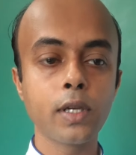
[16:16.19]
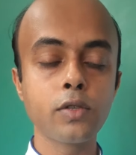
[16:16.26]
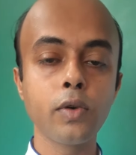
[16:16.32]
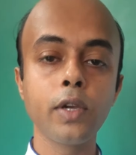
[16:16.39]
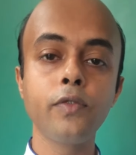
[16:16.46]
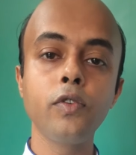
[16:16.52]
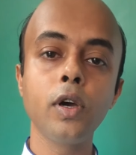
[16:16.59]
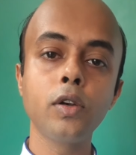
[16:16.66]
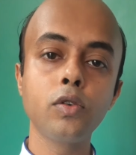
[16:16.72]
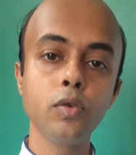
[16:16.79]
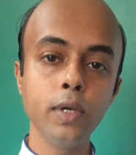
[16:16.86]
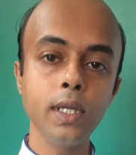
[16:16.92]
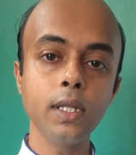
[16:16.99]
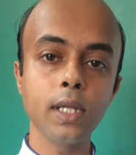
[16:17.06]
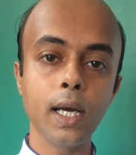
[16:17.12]
So if you are
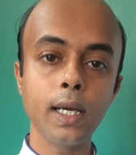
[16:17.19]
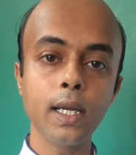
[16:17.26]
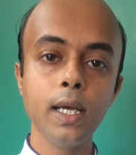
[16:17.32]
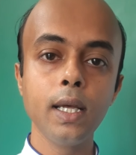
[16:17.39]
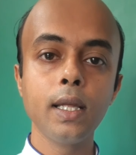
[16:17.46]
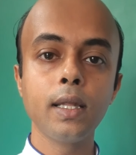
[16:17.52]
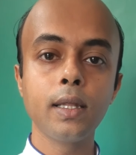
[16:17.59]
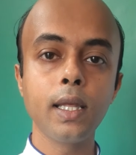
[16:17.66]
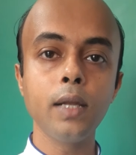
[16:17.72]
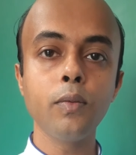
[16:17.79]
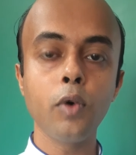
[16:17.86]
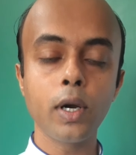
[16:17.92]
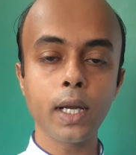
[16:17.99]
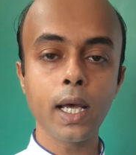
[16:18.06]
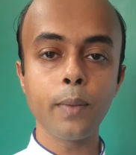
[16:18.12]
doing that, then
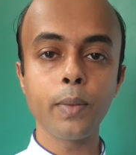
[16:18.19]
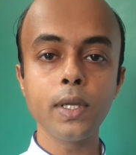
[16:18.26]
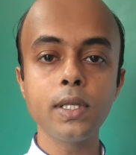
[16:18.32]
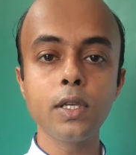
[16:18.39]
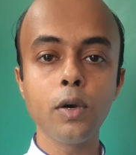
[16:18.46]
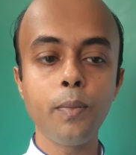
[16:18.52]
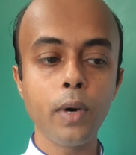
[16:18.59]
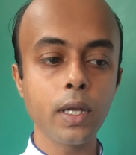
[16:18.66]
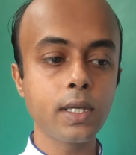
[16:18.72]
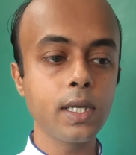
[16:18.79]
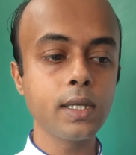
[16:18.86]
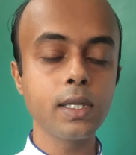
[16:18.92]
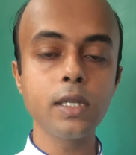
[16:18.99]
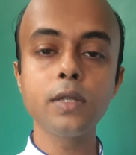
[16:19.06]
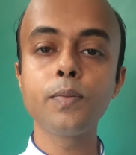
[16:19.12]
what happens, your
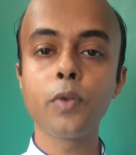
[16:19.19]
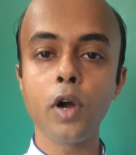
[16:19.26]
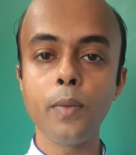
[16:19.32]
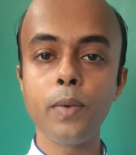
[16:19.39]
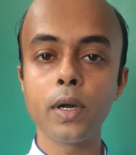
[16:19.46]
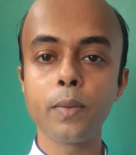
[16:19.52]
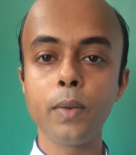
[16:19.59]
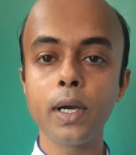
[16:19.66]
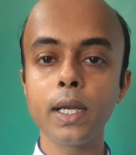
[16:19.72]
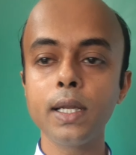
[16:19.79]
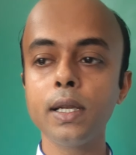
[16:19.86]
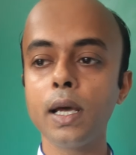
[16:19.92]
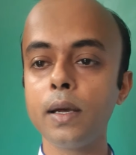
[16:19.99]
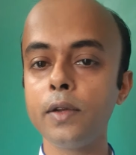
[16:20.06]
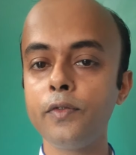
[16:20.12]
purchase is proper. But
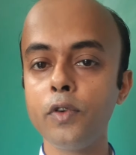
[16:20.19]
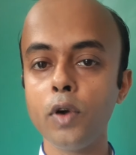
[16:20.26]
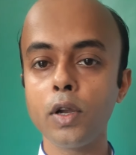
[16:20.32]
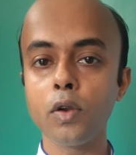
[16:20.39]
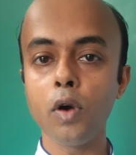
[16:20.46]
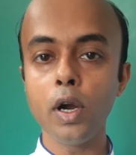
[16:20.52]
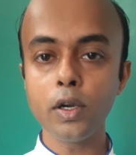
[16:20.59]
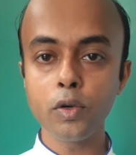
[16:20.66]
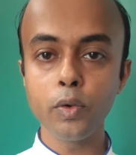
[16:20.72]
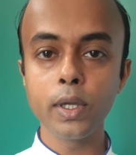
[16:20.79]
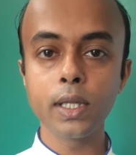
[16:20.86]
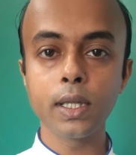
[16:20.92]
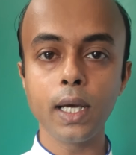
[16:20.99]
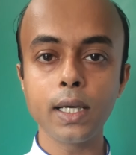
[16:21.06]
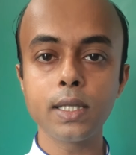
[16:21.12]
if you are not
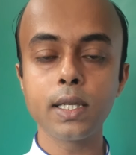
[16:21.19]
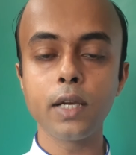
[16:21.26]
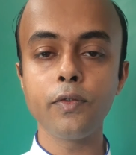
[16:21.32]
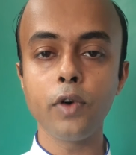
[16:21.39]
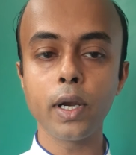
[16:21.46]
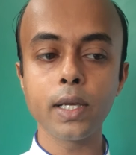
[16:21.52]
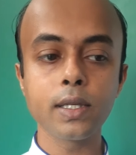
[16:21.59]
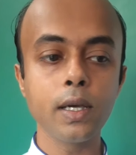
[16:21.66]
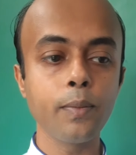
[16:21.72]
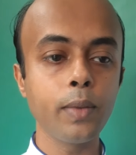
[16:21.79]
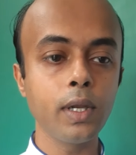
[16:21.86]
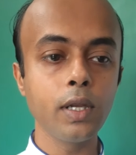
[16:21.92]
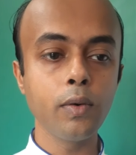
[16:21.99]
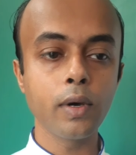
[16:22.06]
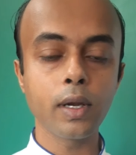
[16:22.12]
doing that, say for
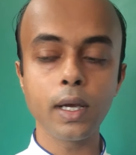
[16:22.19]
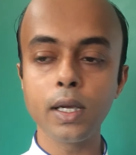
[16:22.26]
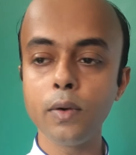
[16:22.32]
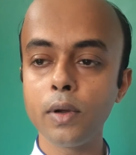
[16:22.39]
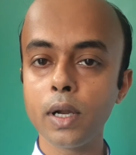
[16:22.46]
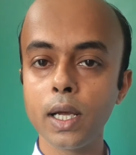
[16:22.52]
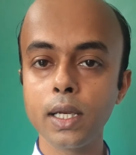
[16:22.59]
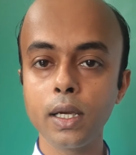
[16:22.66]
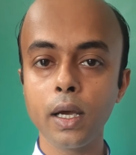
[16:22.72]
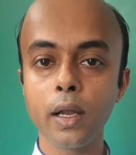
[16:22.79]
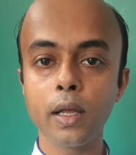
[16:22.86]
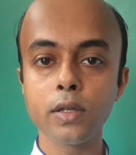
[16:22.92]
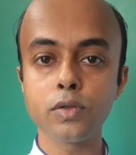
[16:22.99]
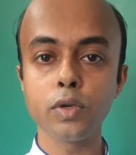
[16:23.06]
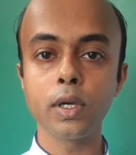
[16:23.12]
example you are running a
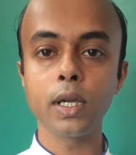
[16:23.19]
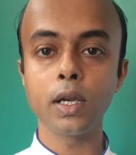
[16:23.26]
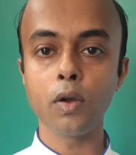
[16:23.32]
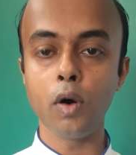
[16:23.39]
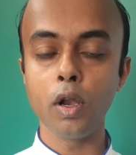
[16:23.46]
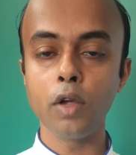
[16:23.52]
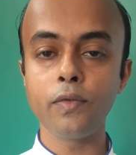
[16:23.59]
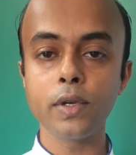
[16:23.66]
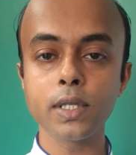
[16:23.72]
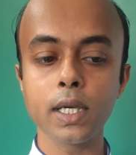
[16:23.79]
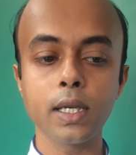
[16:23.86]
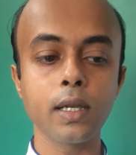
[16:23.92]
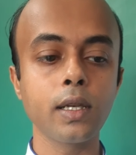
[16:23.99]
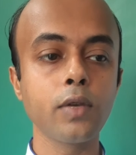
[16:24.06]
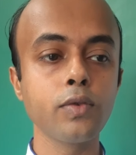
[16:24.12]
restaurant, and all of a
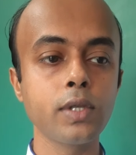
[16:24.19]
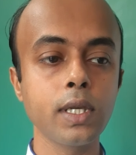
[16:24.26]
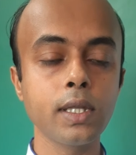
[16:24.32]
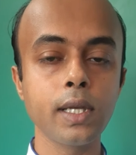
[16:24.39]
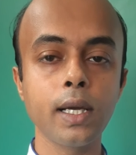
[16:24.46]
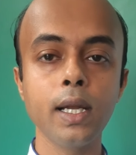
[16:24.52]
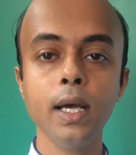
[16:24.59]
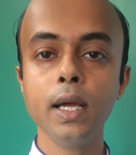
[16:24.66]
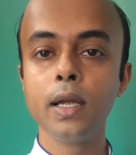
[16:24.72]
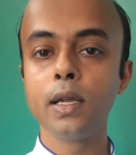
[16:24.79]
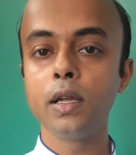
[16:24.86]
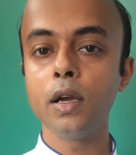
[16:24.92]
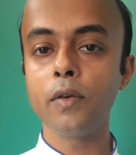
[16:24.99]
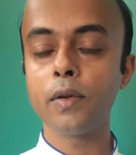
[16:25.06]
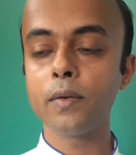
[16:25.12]
sudden you see that
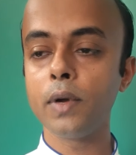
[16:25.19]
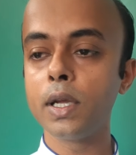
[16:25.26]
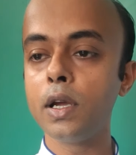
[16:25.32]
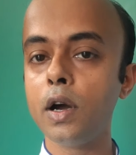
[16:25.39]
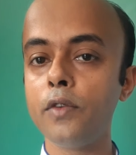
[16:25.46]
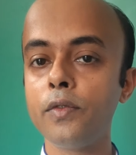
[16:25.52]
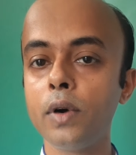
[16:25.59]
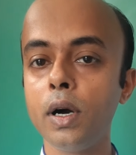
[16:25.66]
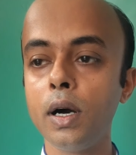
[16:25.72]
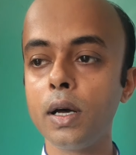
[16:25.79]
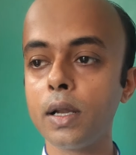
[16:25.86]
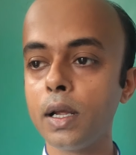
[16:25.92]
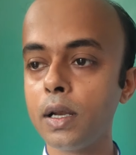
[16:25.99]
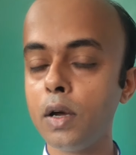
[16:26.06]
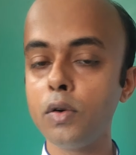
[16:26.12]
you have
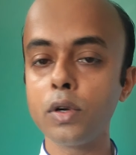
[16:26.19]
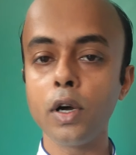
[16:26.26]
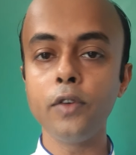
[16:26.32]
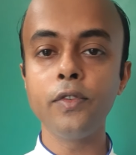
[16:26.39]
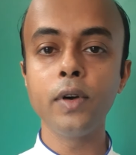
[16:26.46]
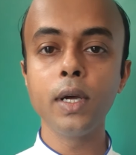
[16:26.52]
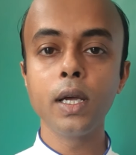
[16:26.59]
run out of